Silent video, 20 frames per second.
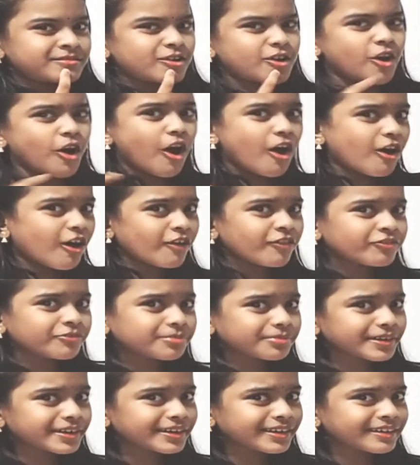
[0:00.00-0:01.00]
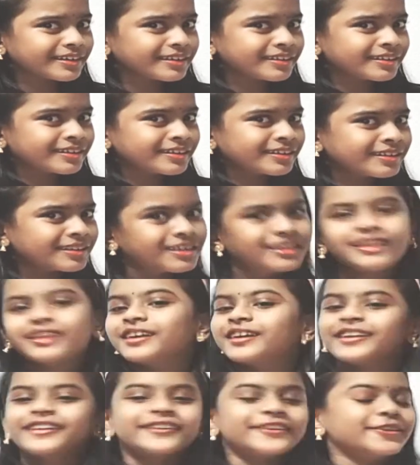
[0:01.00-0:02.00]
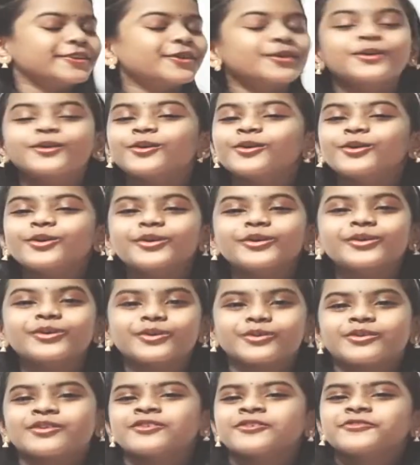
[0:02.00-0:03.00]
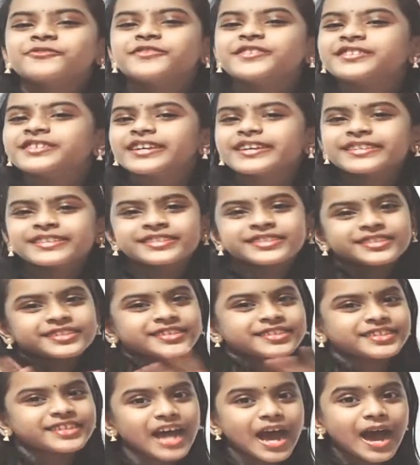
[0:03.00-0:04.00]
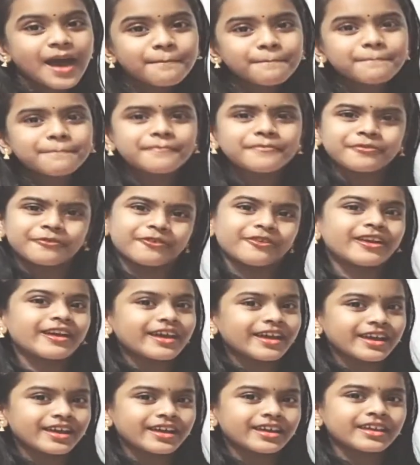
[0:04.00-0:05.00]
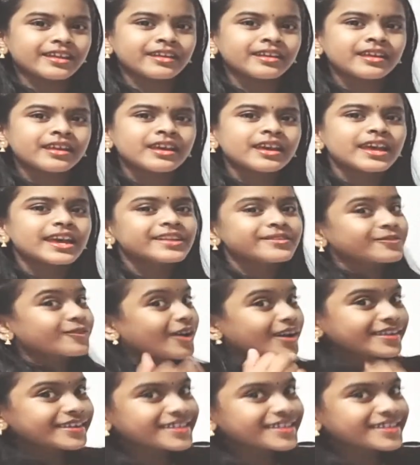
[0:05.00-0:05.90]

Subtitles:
Of bread? No, we say some bread. And what is